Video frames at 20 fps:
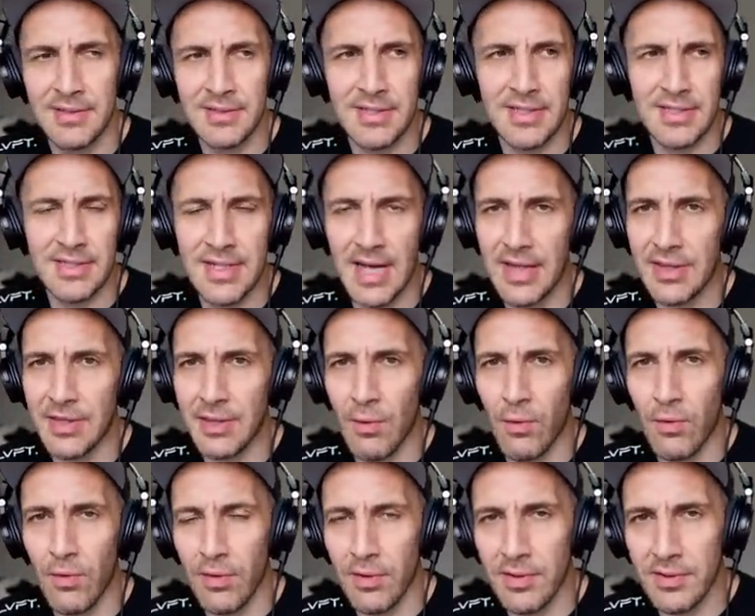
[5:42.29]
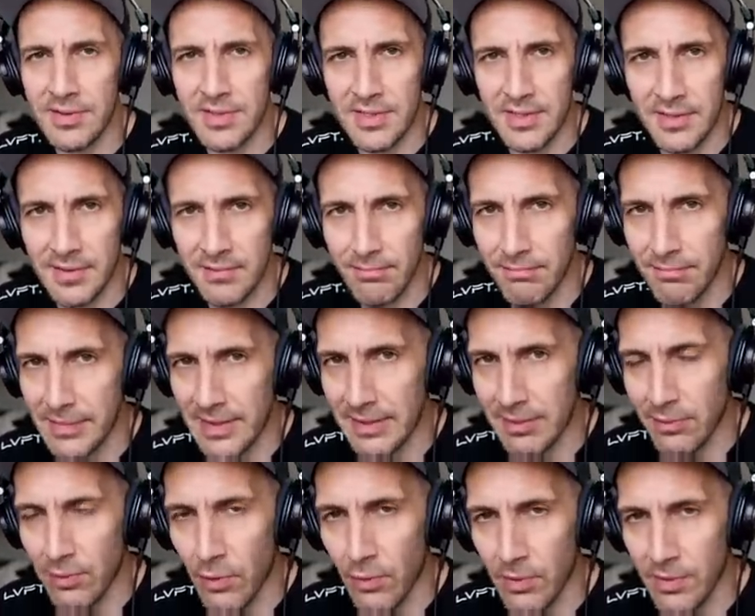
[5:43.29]
to deathcore to
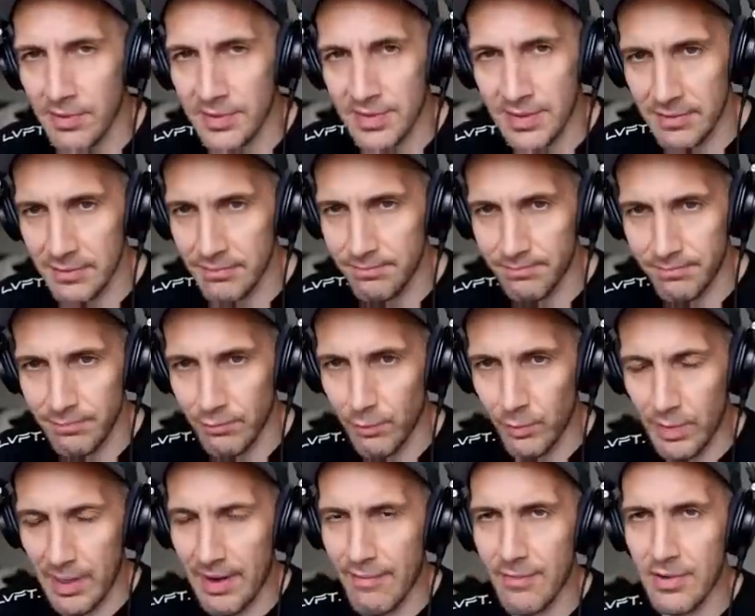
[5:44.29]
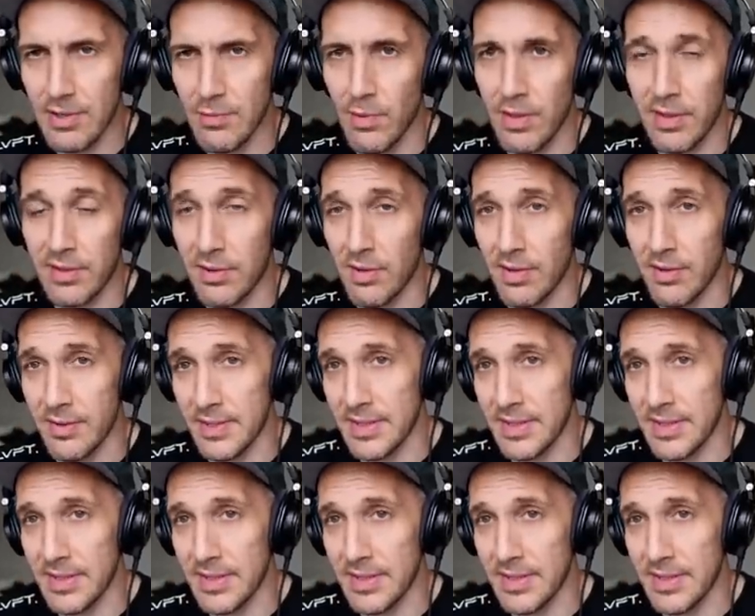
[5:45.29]
metalcore to whatever you want to call